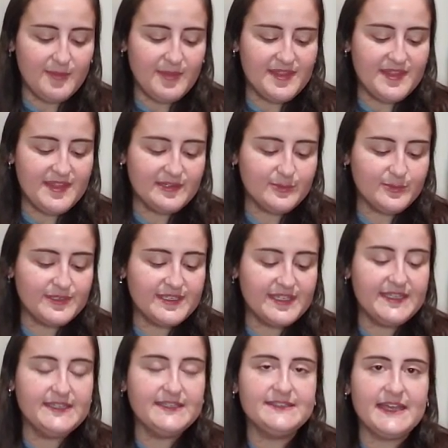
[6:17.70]
This one
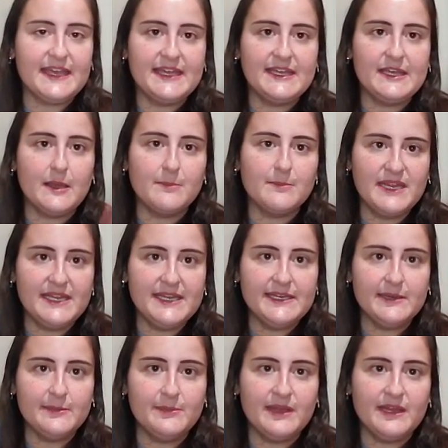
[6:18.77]
is a
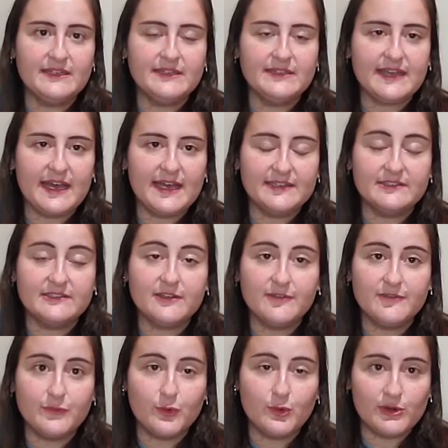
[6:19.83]
medium size
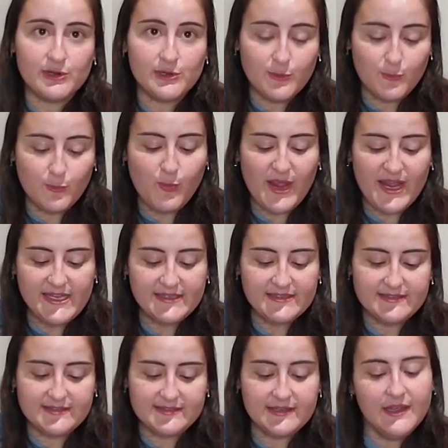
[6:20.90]
for
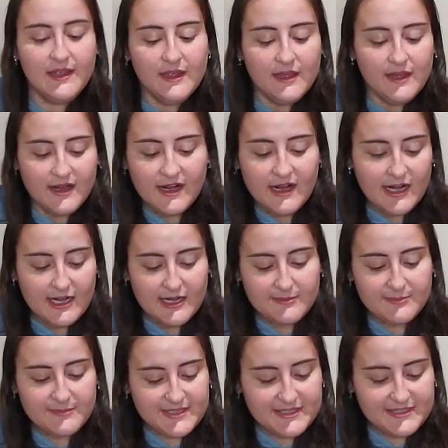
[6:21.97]
weights.
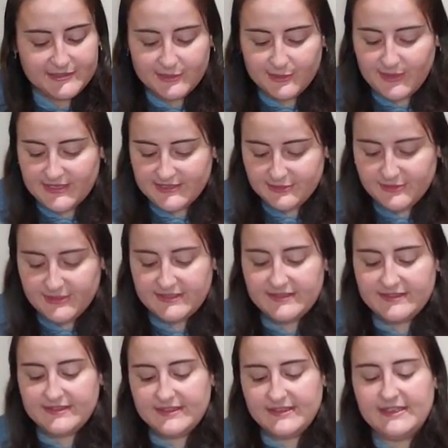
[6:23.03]
So as you can
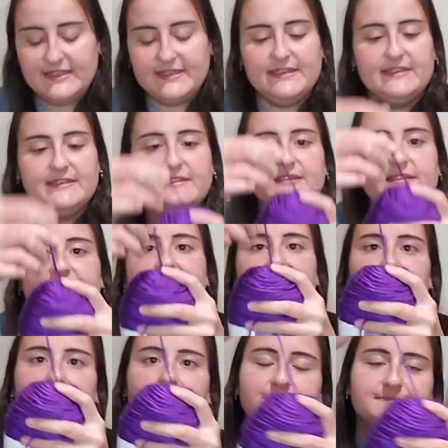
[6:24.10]
see, it
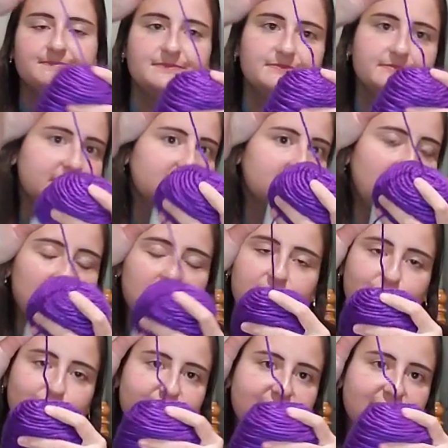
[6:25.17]
is, as
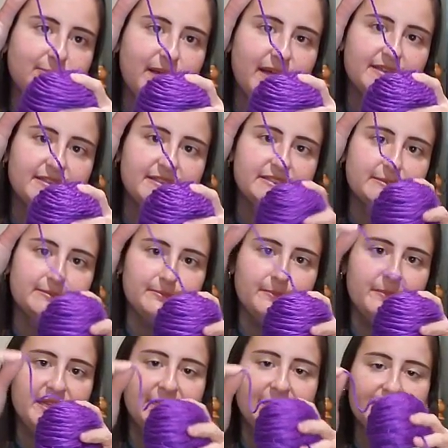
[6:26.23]
you would expect,
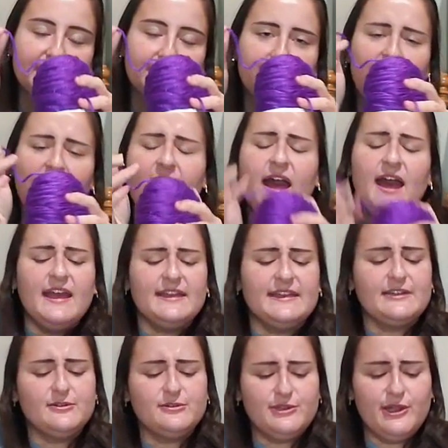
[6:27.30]
medium.
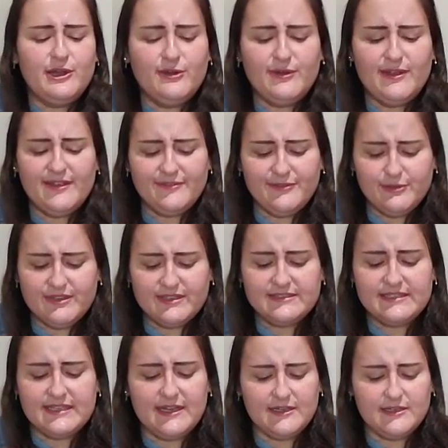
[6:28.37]
I don't know if you can
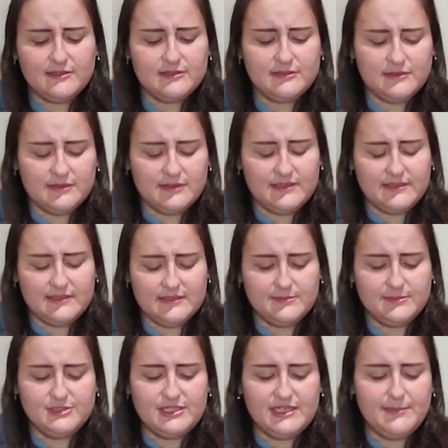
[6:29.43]
tell. Let
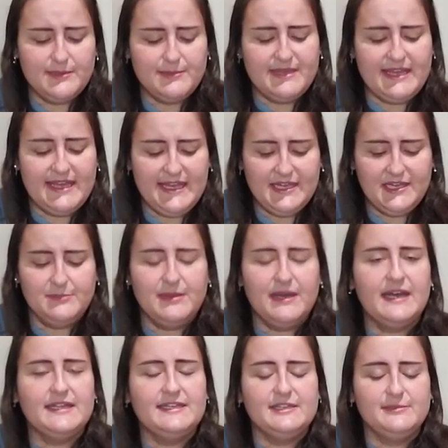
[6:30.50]
me try to put my hand
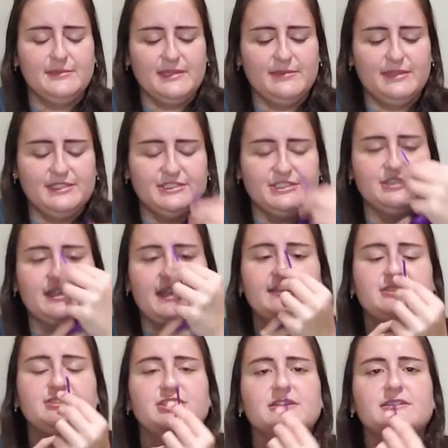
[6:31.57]
behind it. Maybe it's just
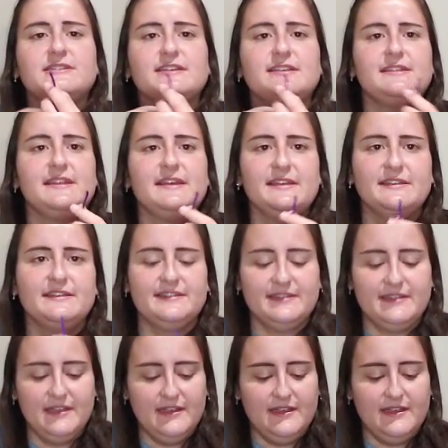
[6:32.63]
kind of juggling things.